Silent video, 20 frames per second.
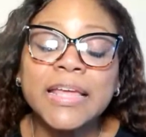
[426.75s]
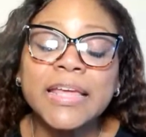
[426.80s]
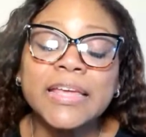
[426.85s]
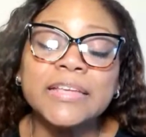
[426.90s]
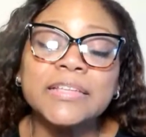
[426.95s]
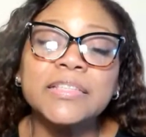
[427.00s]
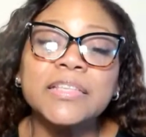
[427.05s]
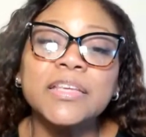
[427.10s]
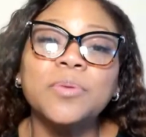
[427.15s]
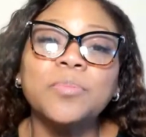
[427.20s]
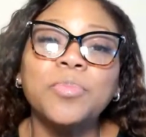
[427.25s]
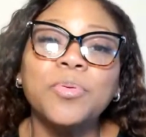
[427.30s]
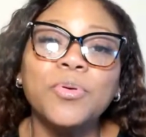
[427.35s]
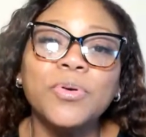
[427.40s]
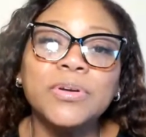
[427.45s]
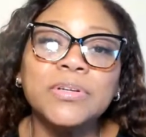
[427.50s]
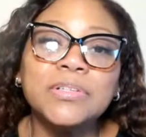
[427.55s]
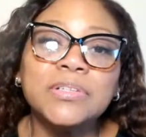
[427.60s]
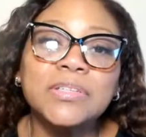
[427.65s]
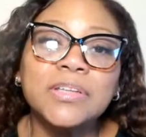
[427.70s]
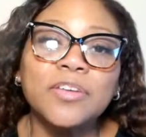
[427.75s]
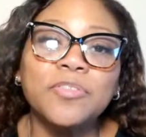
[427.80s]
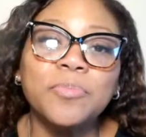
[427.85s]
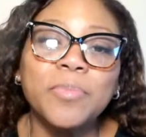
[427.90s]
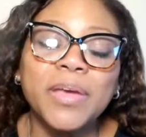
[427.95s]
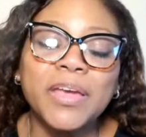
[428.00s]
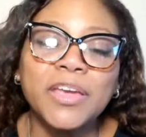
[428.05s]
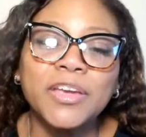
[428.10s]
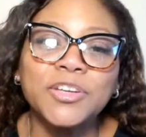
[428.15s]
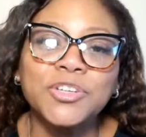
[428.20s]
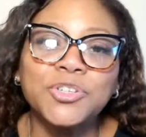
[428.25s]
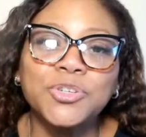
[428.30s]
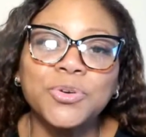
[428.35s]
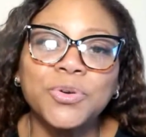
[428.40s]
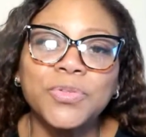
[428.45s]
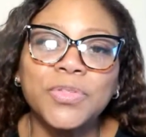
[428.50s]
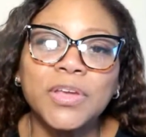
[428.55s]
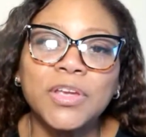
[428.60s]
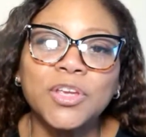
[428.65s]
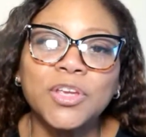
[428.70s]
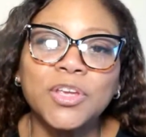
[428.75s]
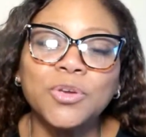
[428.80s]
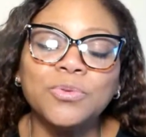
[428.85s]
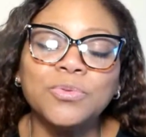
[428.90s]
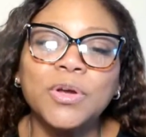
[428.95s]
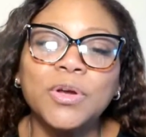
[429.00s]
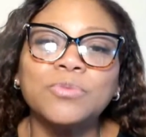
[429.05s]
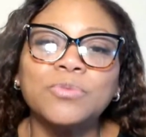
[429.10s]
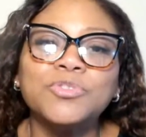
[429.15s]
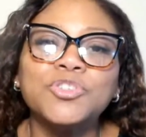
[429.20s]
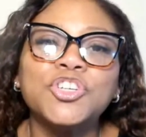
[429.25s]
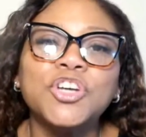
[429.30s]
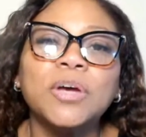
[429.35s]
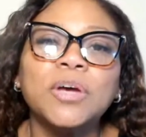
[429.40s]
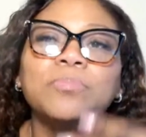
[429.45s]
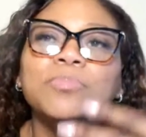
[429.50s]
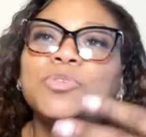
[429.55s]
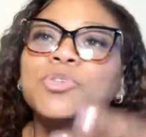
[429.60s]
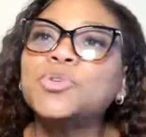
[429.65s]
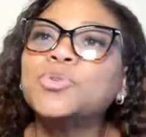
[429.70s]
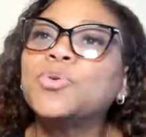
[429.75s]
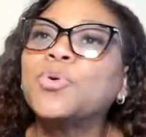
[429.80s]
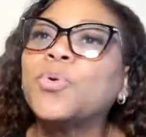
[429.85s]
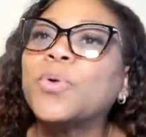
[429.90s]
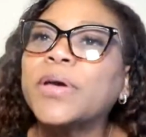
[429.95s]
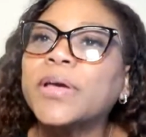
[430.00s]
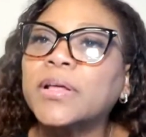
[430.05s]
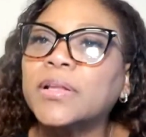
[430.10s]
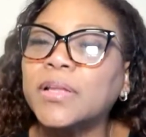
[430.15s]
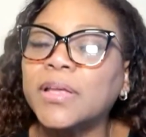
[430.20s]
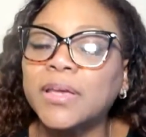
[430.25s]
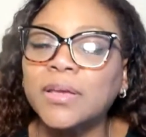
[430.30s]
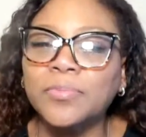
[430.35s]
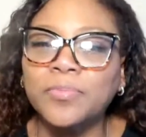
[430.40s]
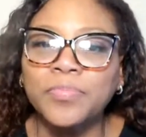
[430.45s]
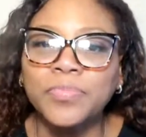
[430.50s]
is the importance of making sure that you don't jump too quickly,